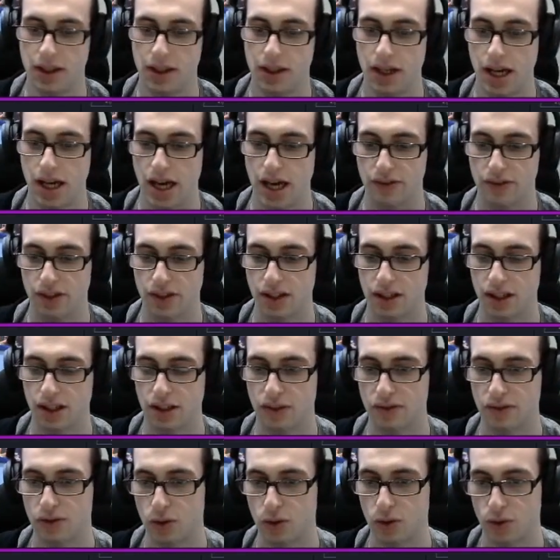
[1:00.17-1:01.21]
After that,
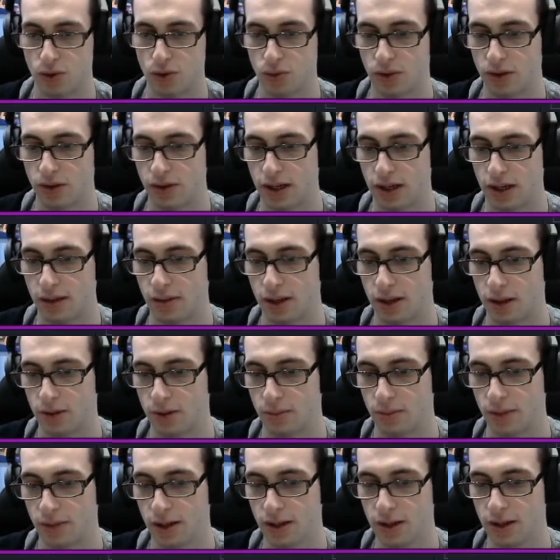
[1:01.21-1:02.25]
of course, we grab our
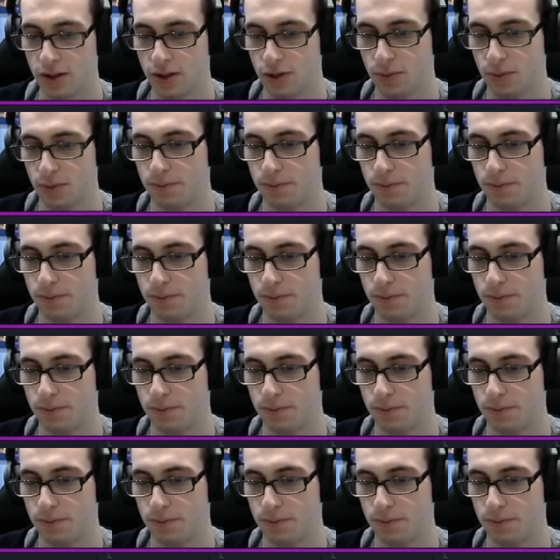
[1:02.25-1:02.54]
barracks.